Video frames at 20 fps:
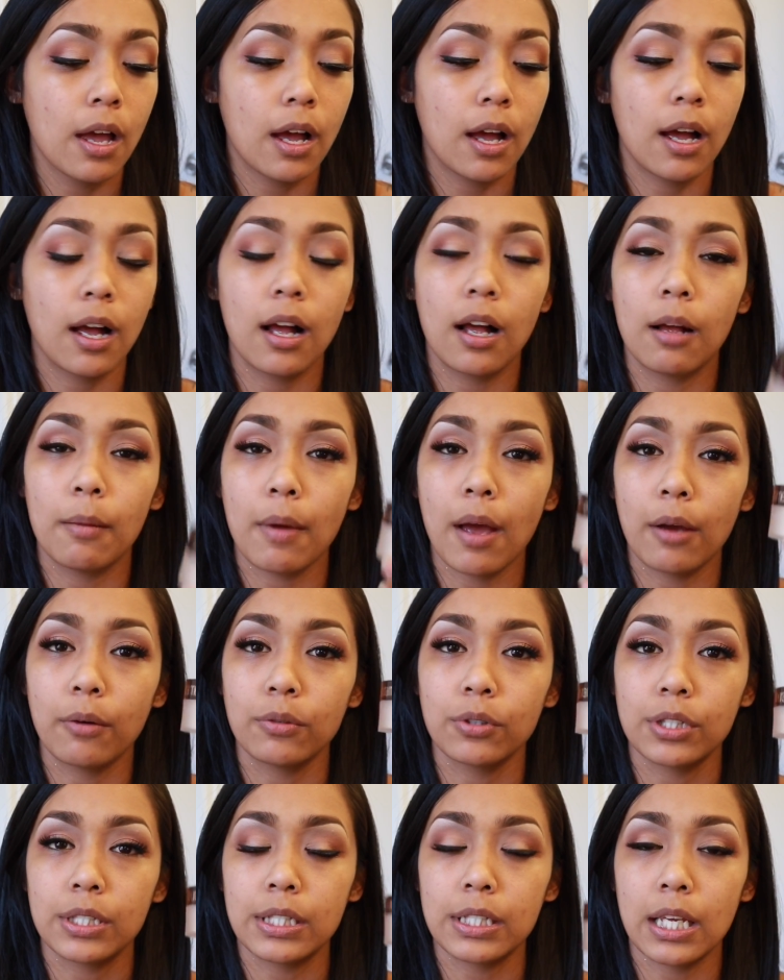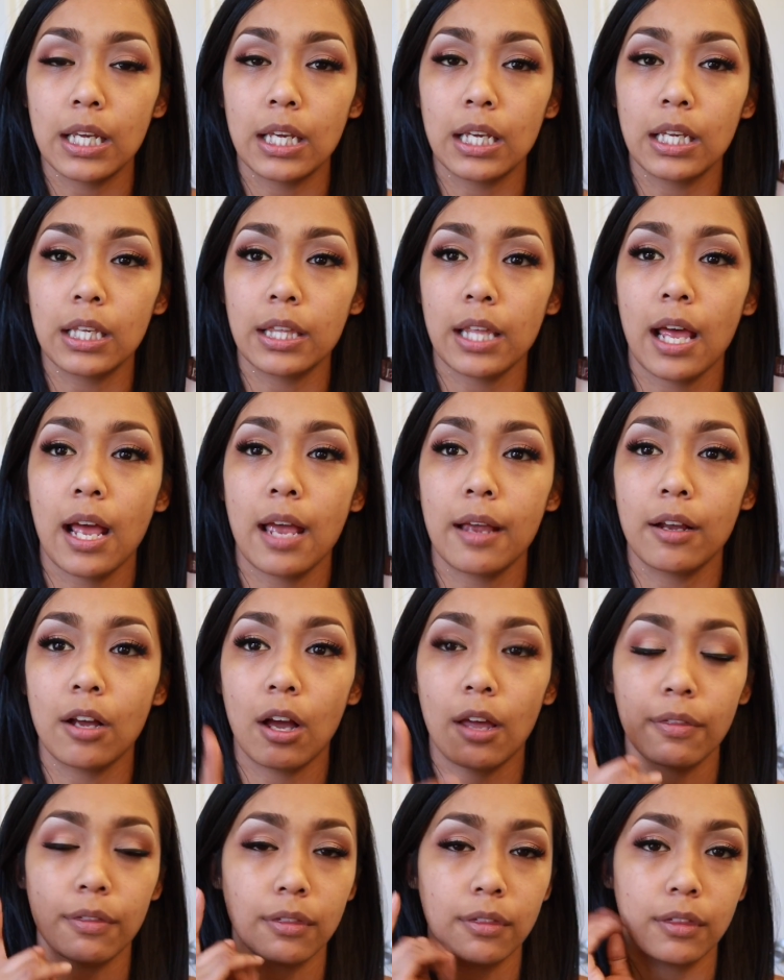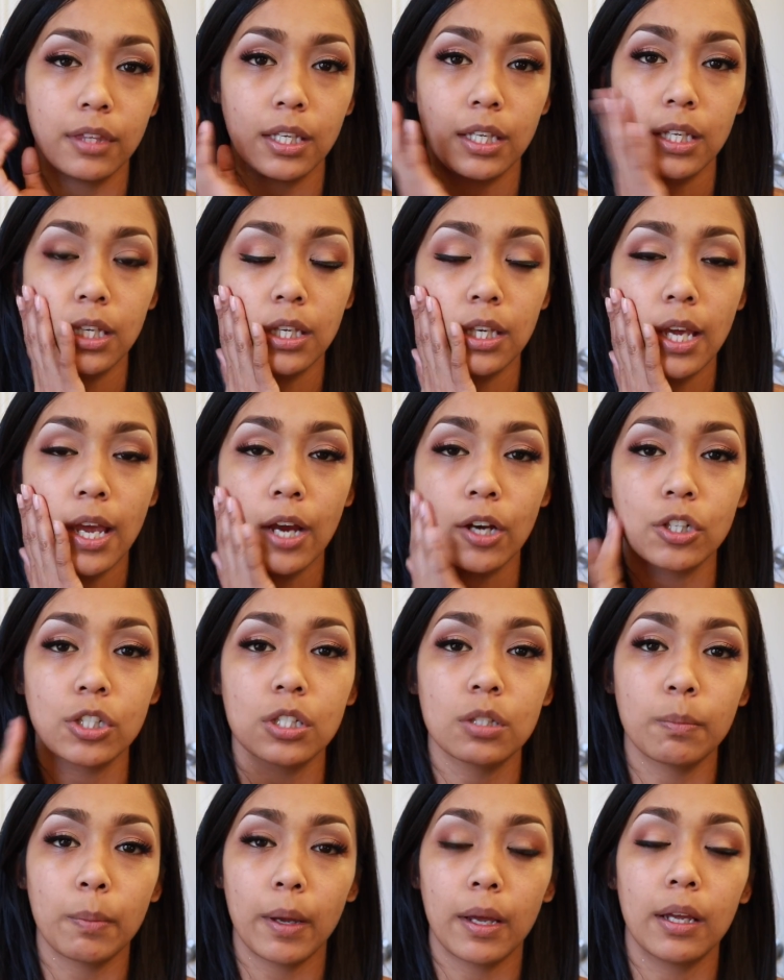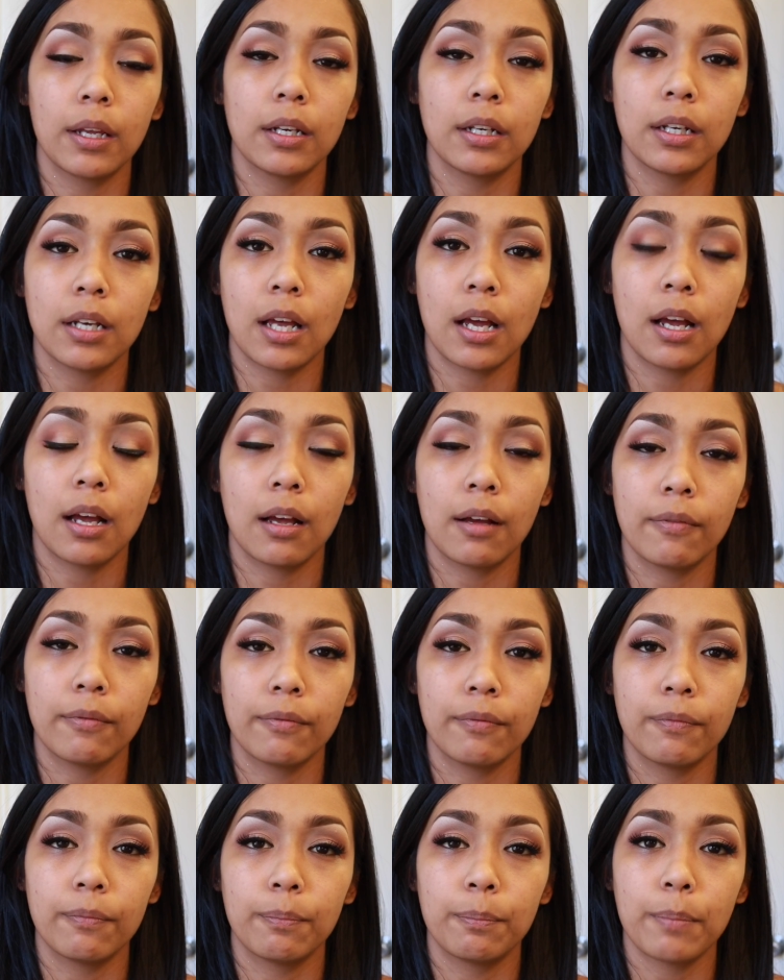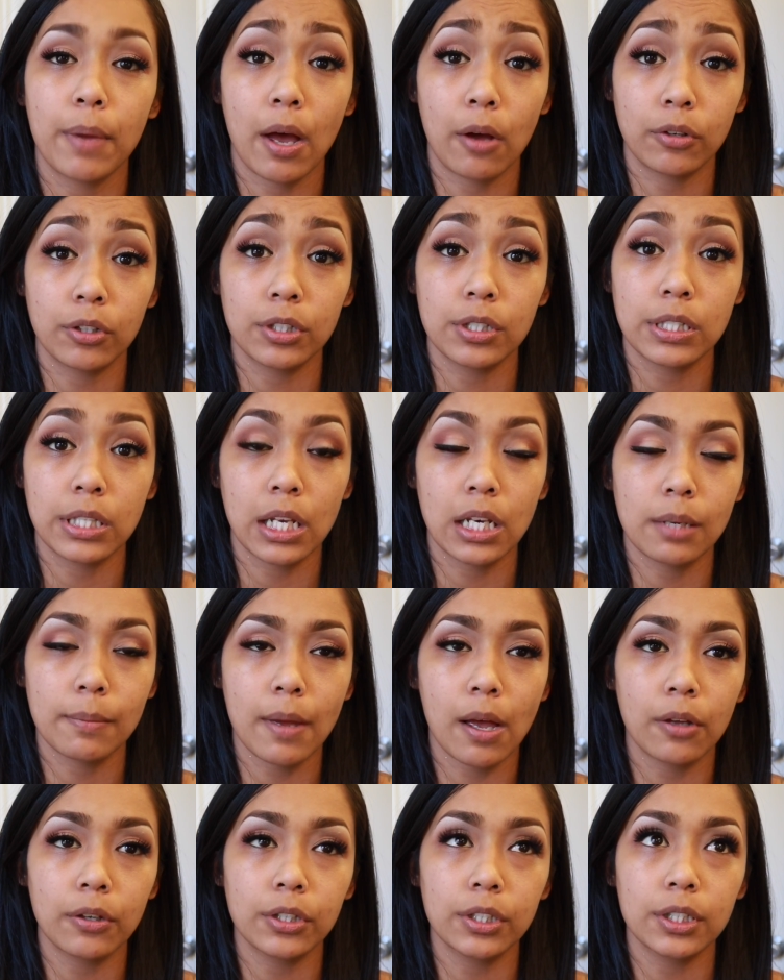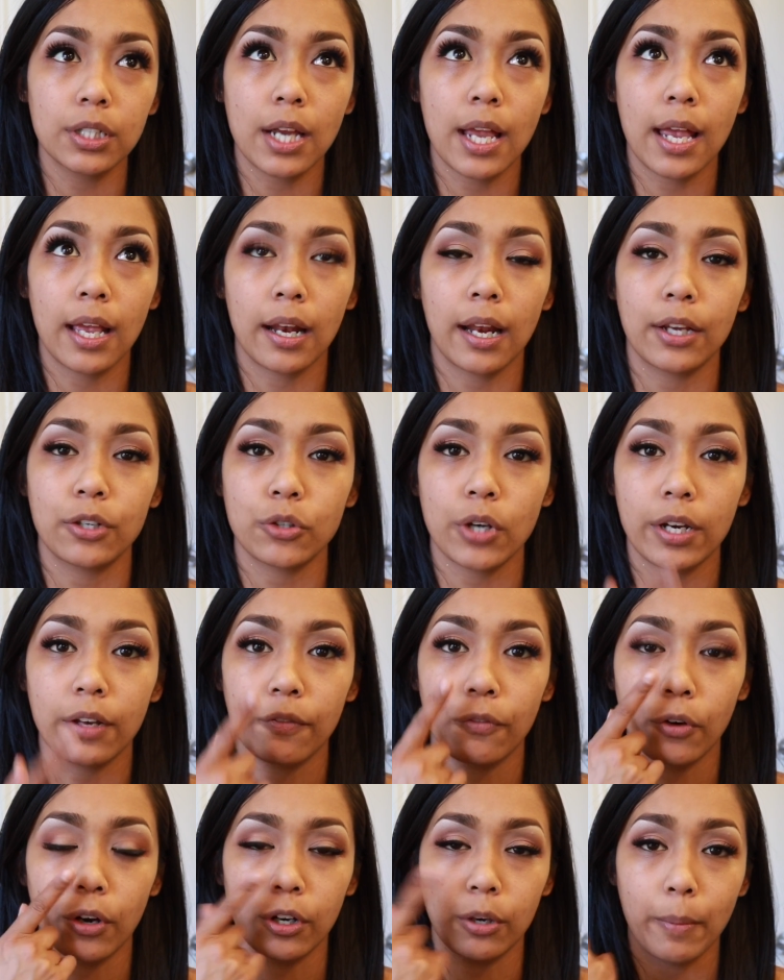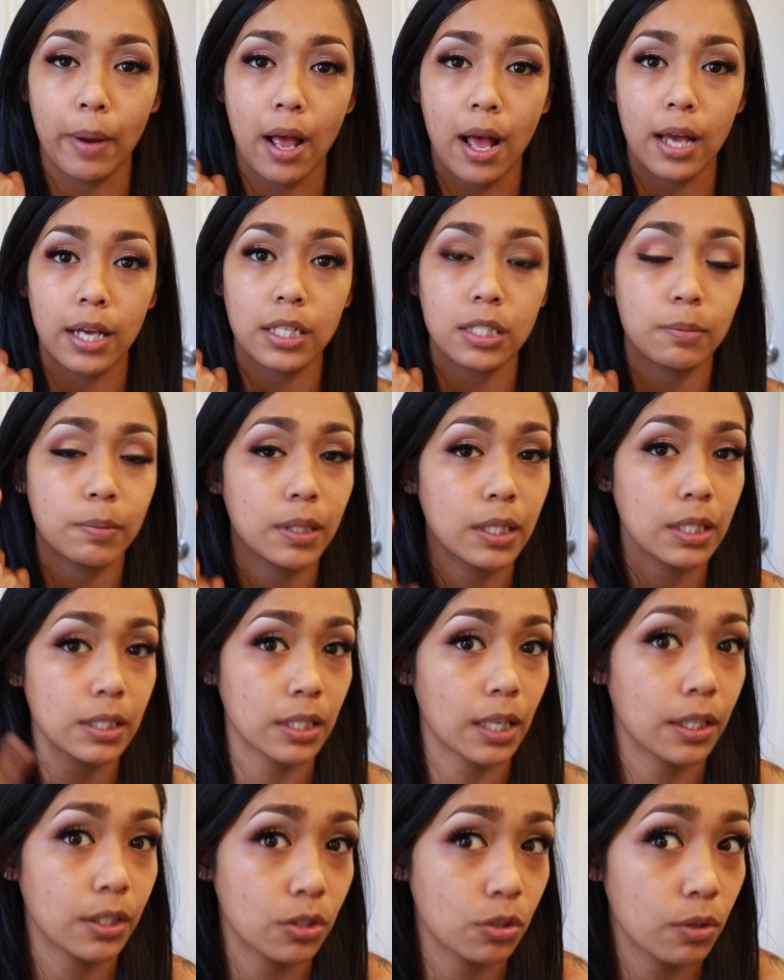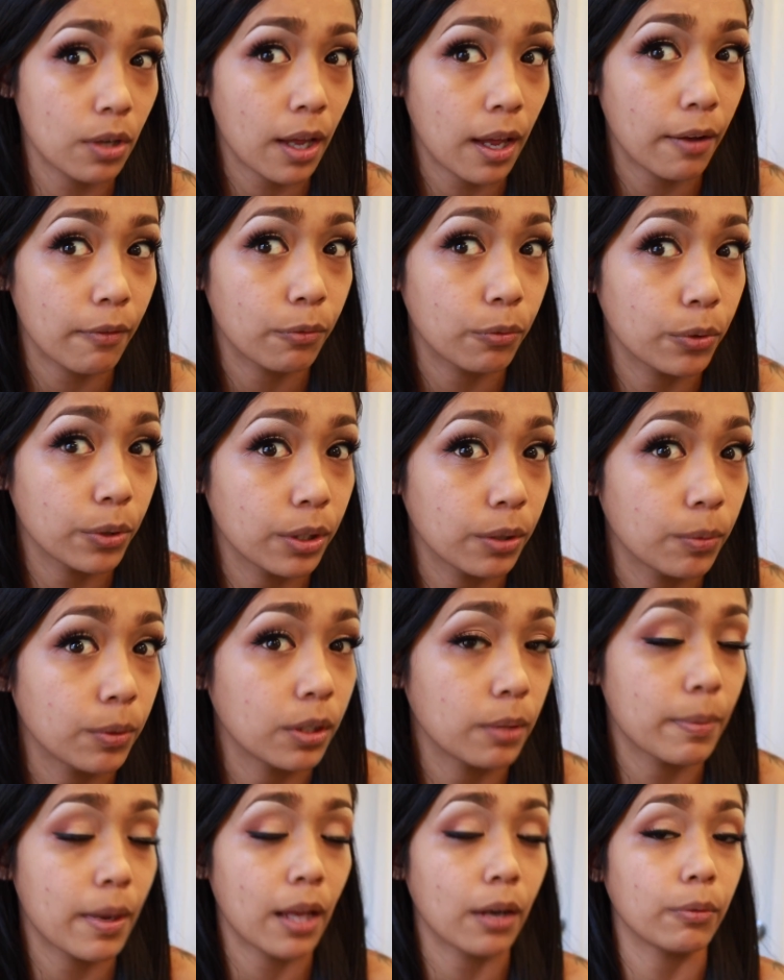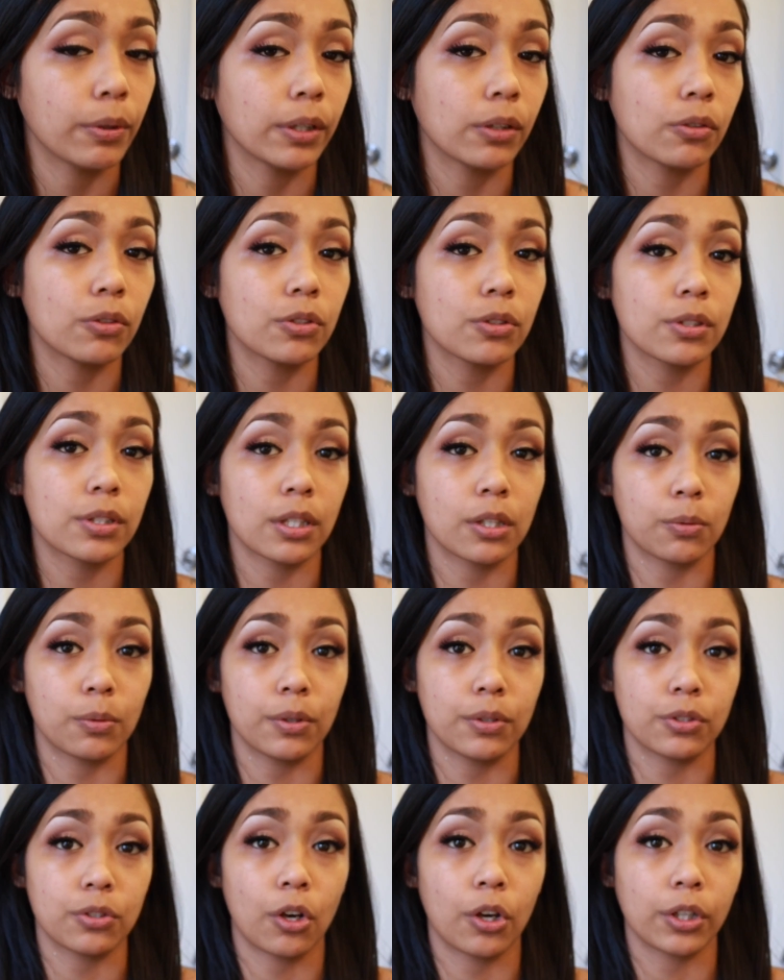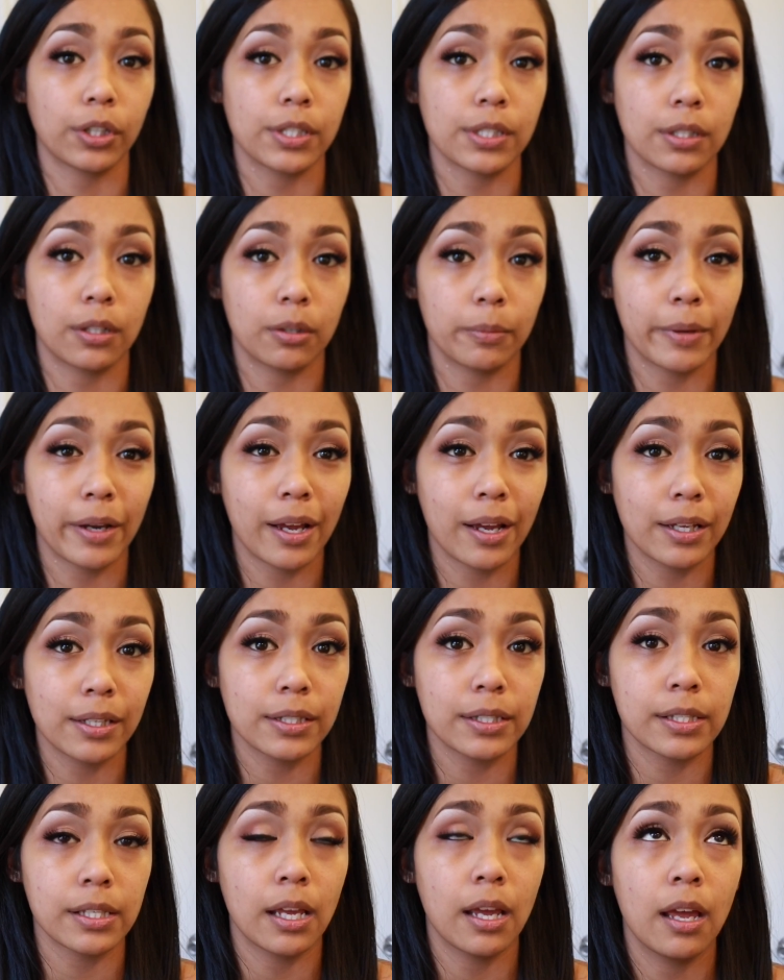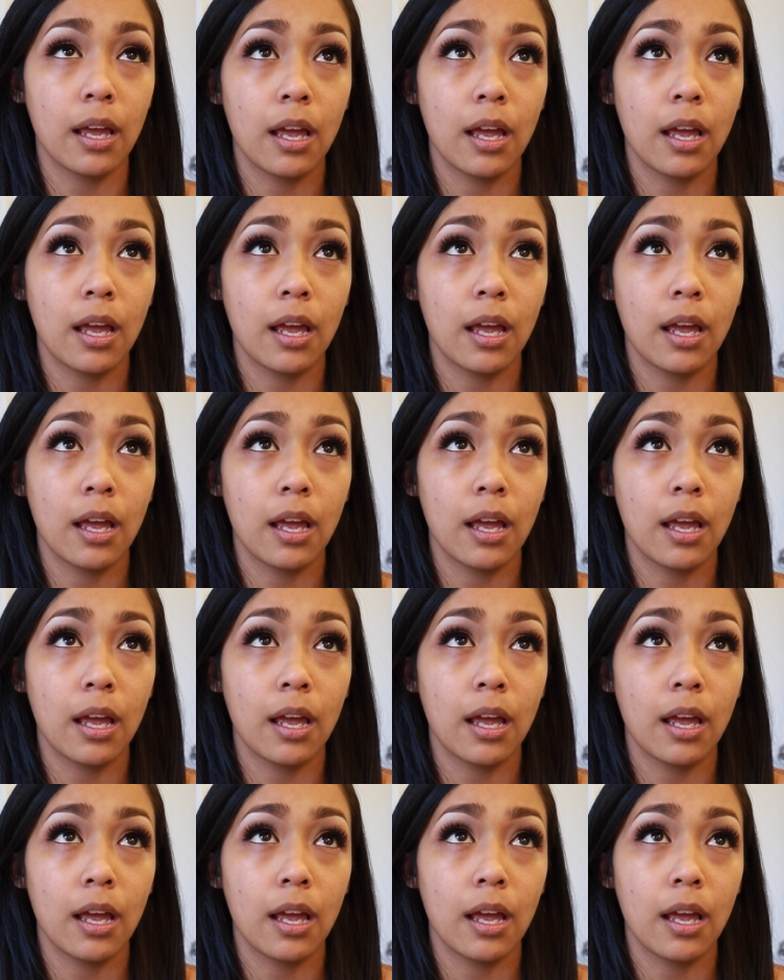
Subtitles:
I was saying that I got the Airspun powder, setting powder, and I tried it for under my eyes because I do have really bad wrinkles as well as darkness under my eyes.